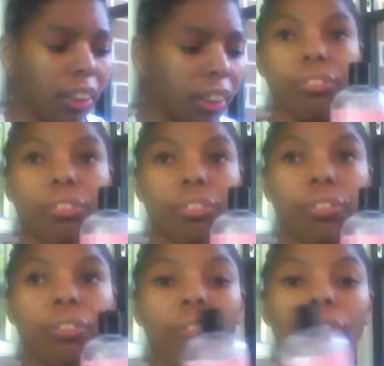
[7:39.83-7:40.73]
You
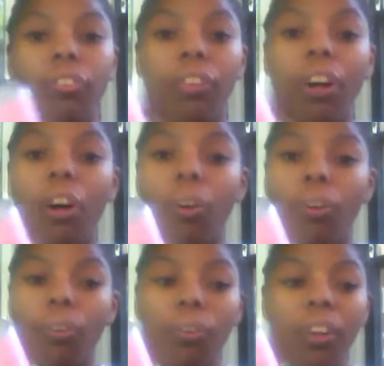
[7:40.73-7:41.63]
use the
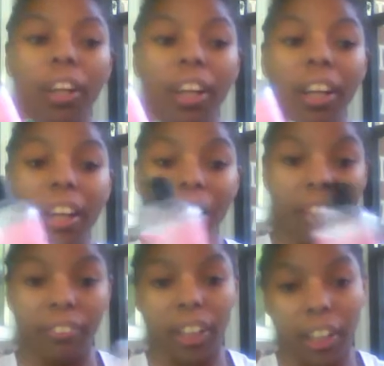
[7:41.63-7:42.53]
whole
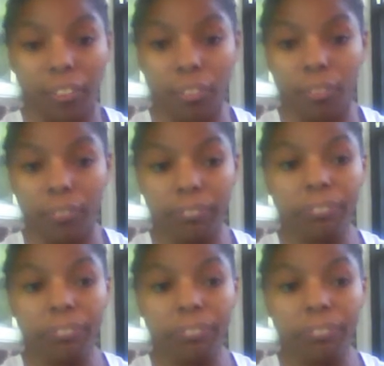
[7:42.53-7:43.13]
hairline too.